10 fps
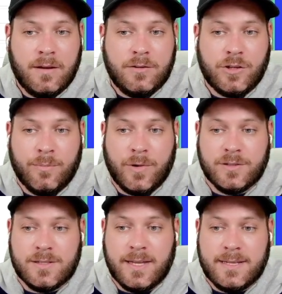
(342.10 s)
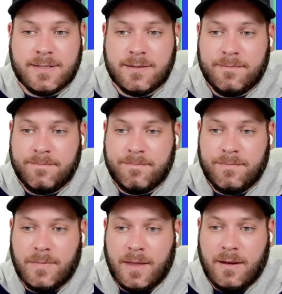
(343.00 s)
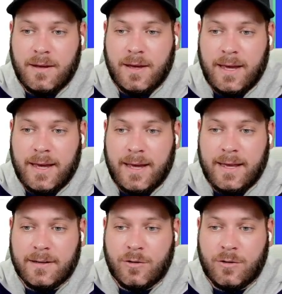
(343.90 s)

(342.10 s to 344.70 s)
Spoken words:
jump onto this, and